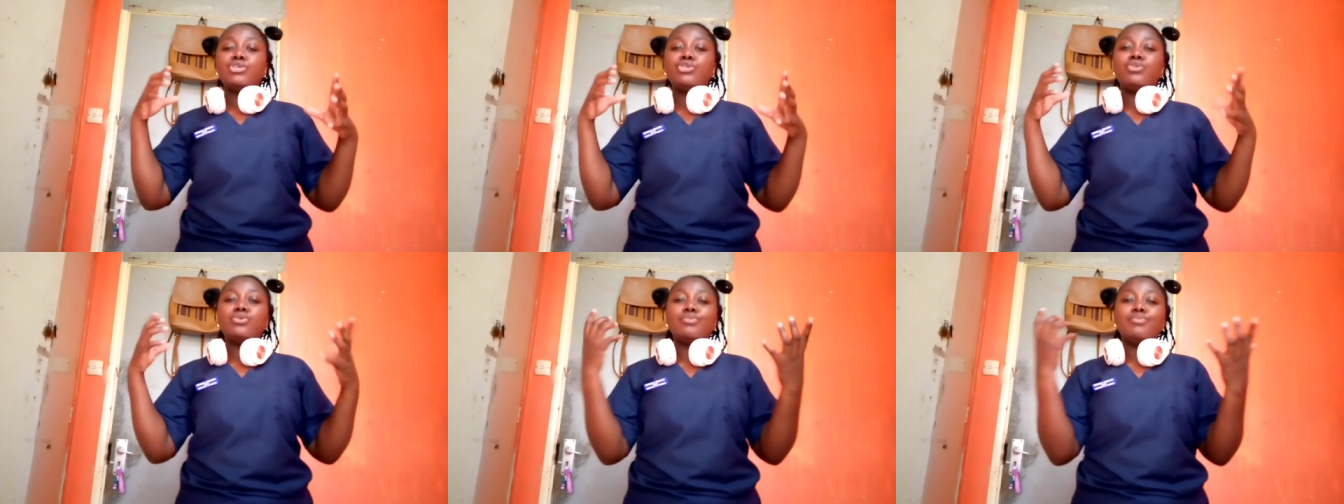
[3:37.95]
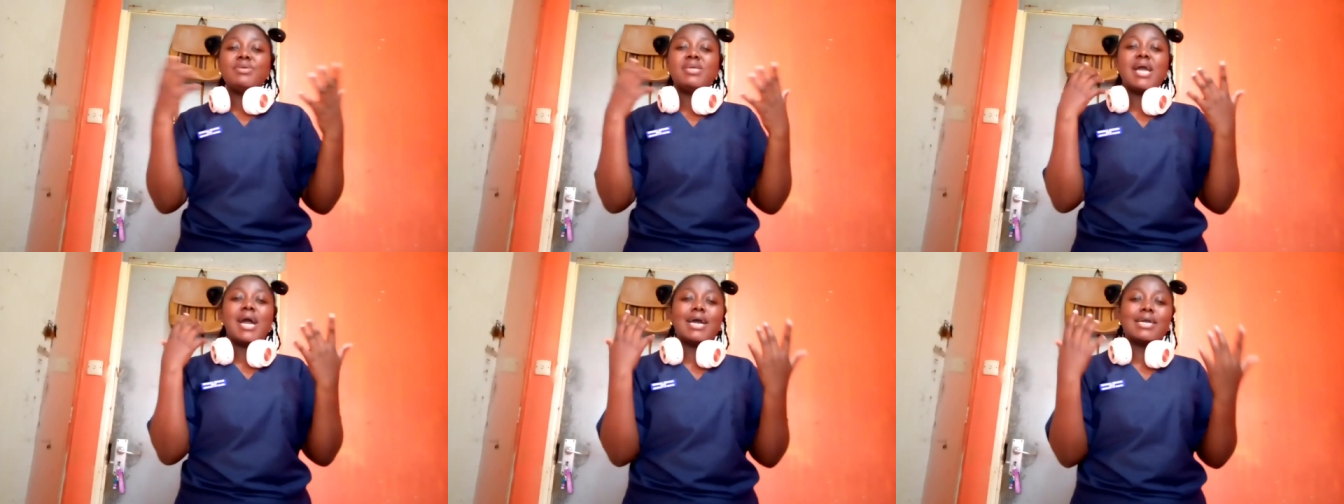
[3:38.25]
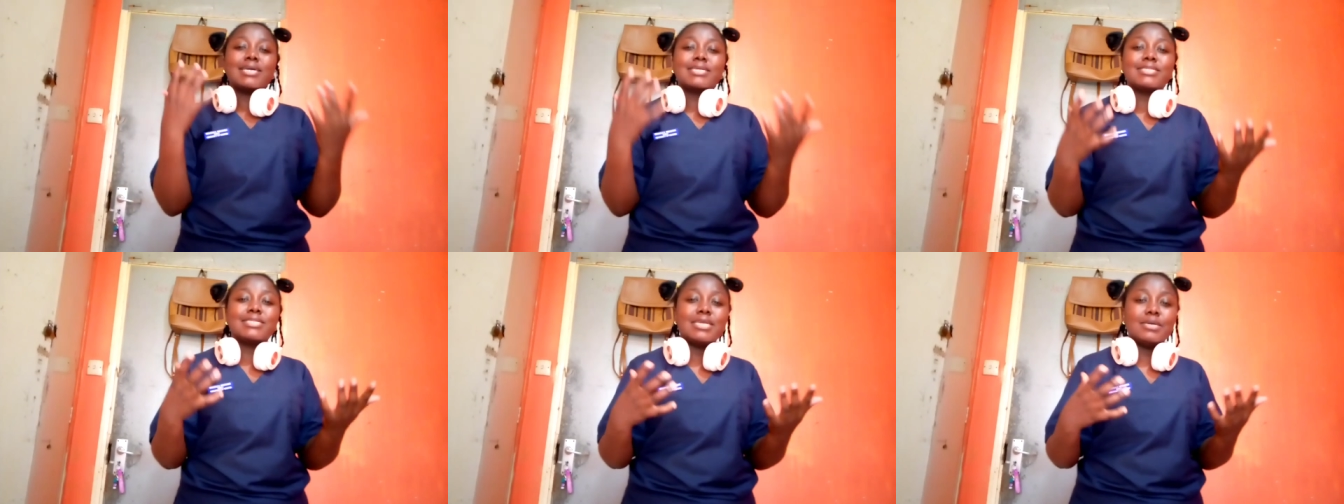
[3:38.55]
to be
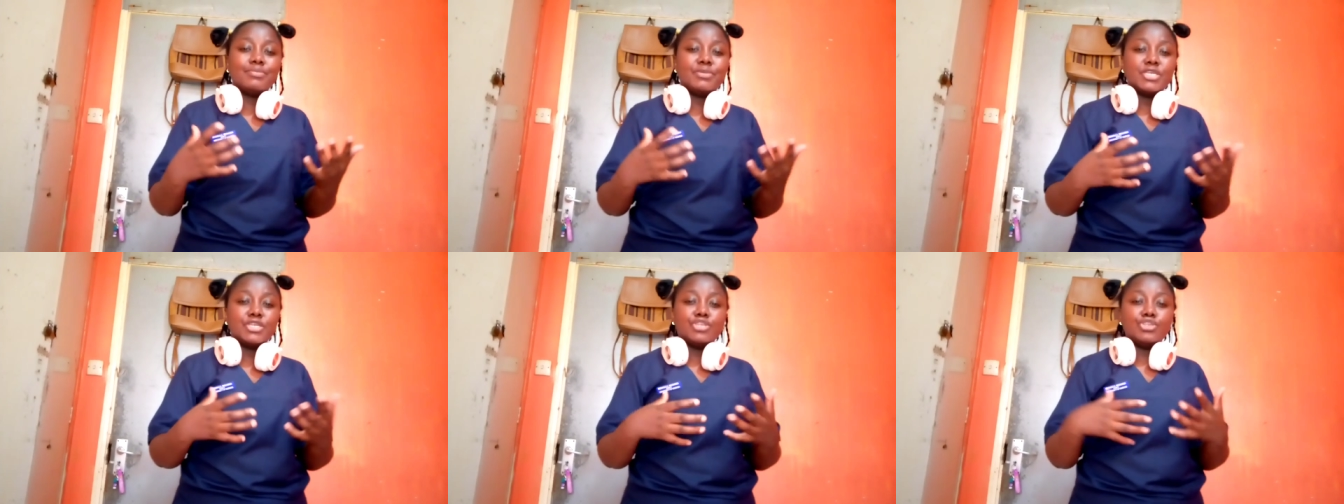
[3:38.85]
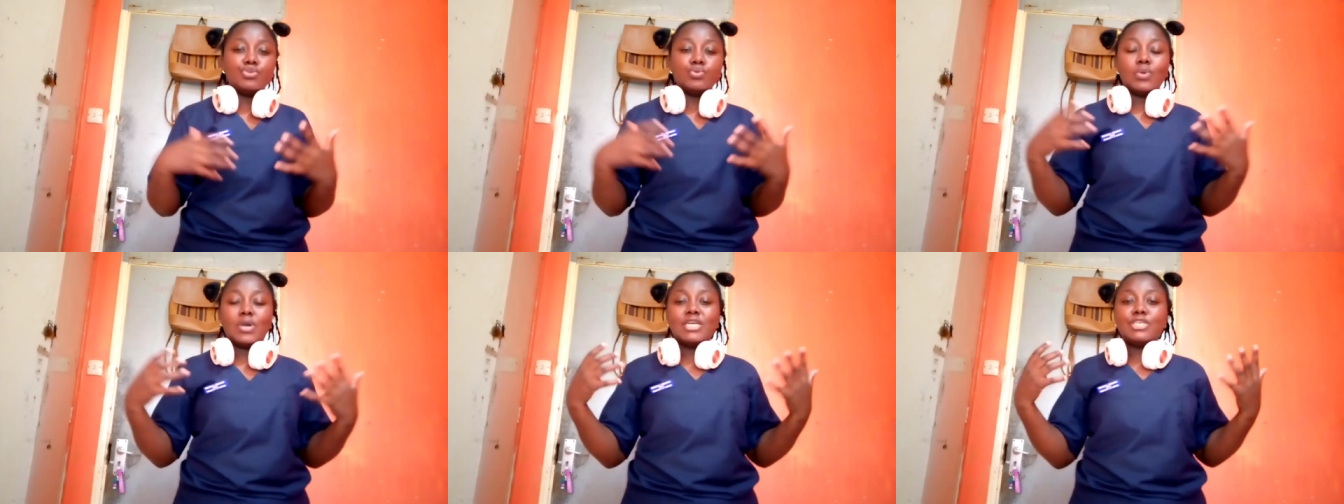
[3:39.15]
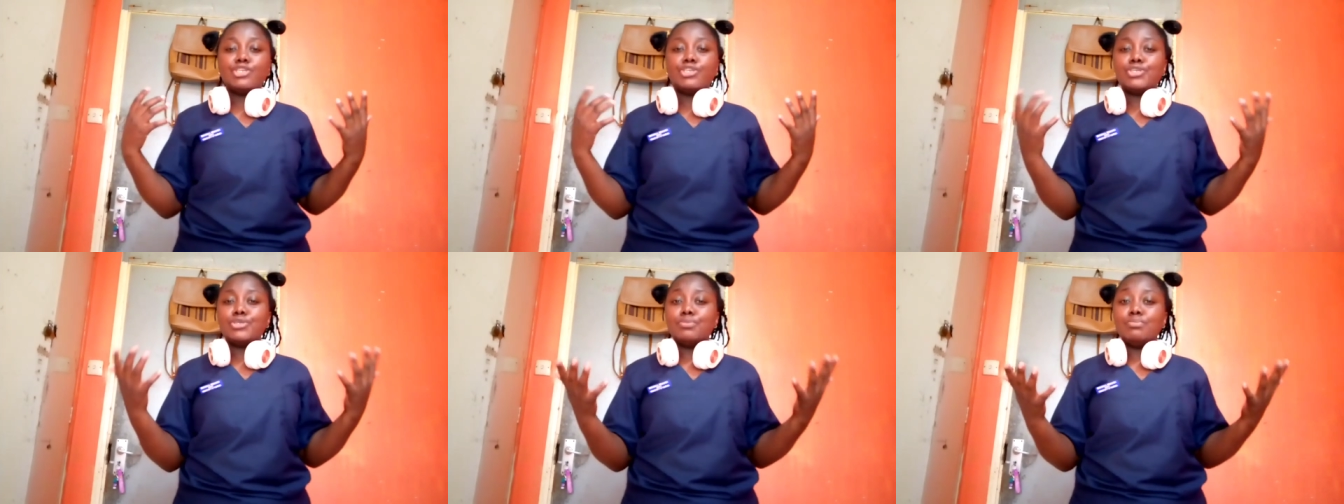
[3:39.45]
accepted, to
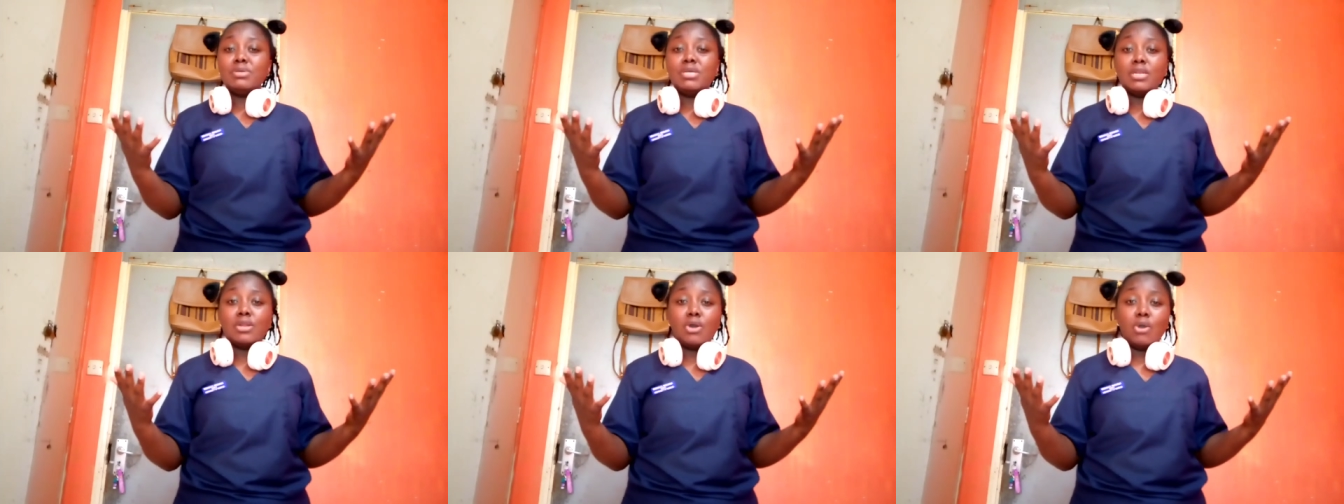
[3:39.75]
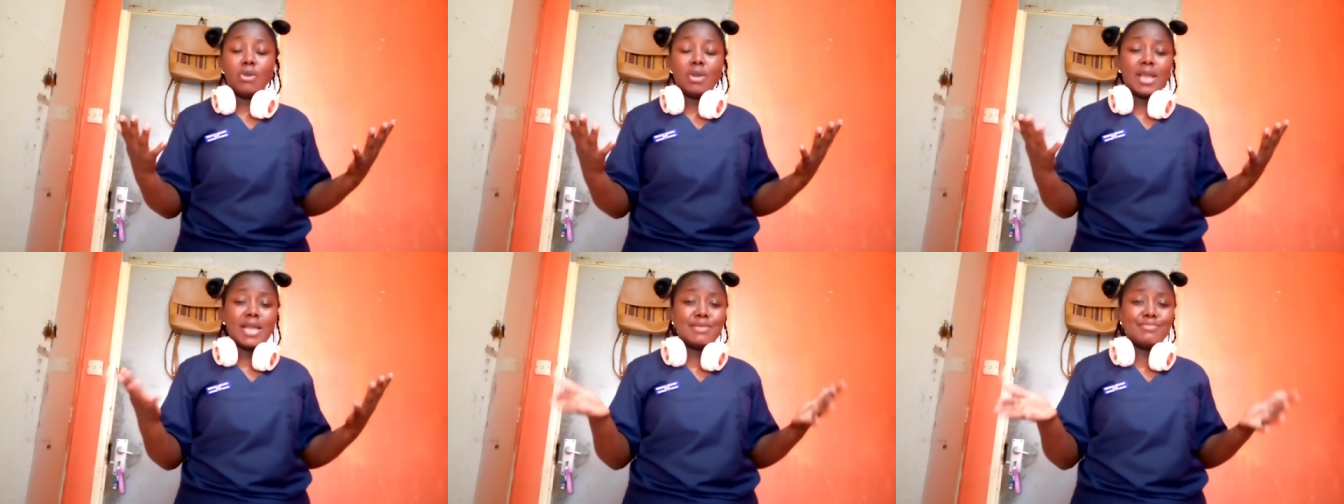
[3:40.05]
want to belong.